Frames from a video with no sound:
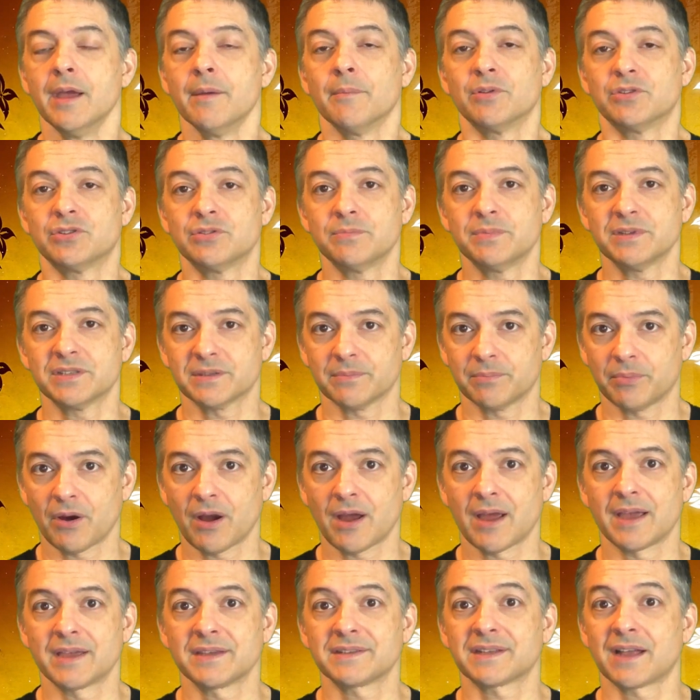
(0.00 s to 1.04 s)
But you'd be
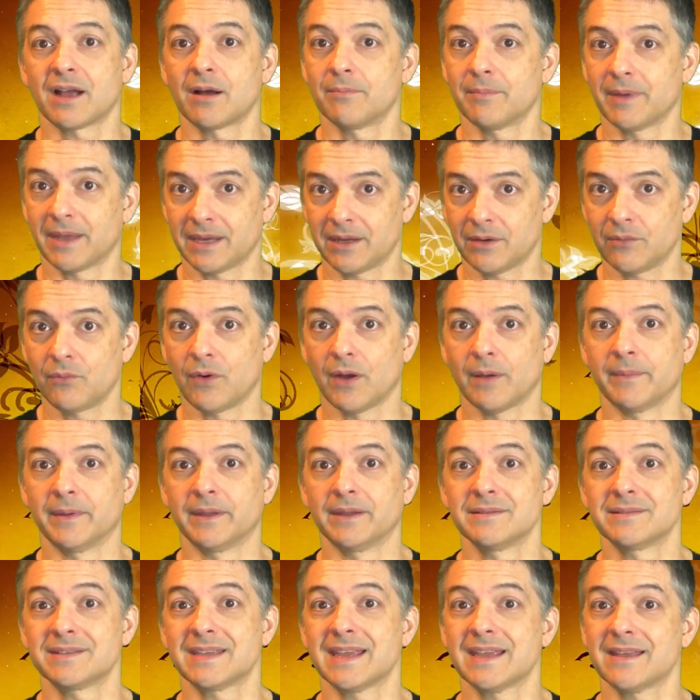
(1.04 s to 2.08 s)
surprised how many
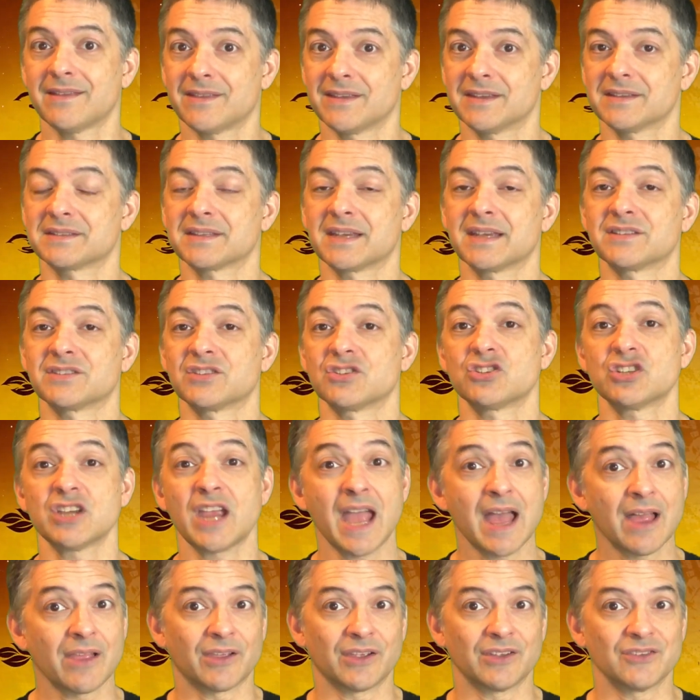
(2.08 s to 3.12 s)
women take this as a
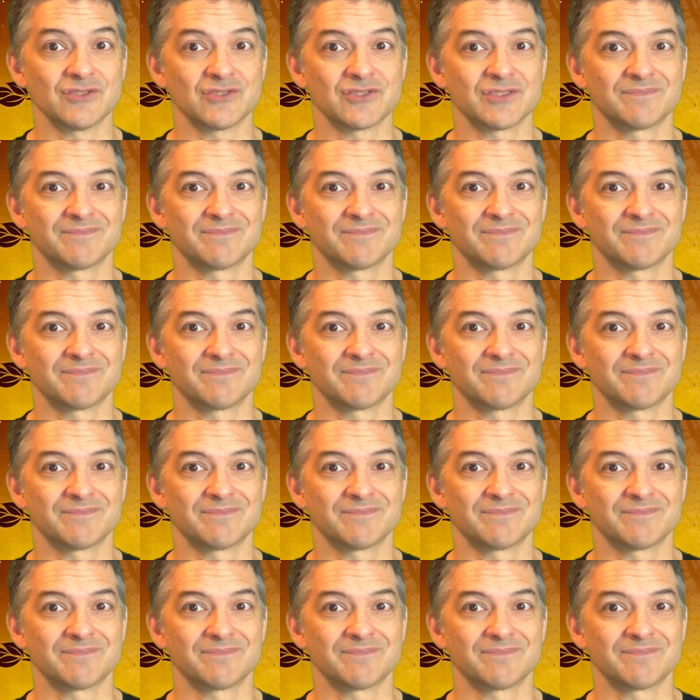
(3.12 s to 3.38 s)
challenge.